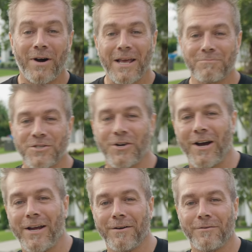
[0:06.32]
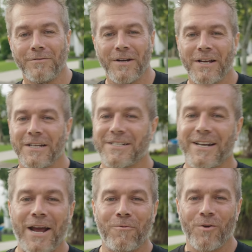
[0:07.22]
My name's Ty Hill, and
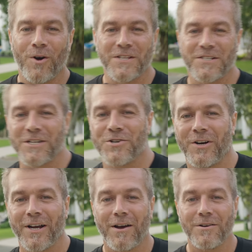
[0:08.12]
today we're on the Sunshine